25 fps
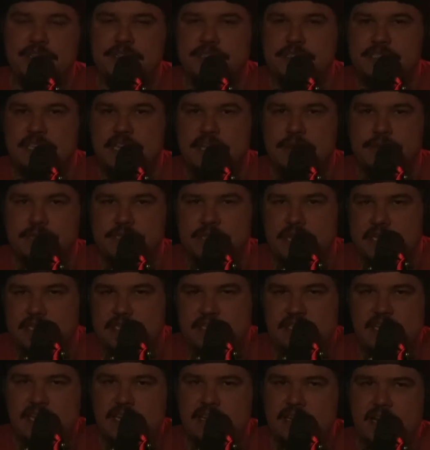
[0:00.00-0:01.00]
He just said it was
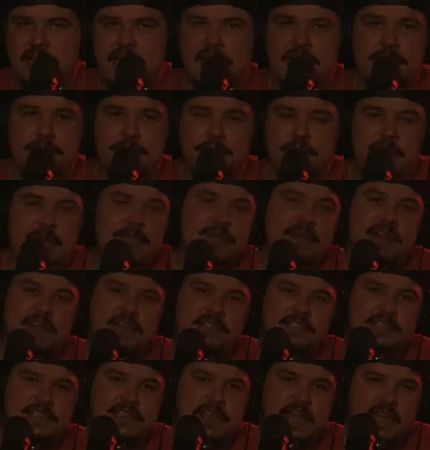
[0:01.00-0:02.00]
1989 or maybe
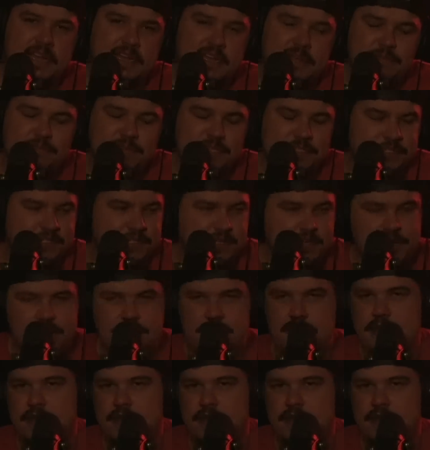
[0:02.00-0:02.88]
1990, which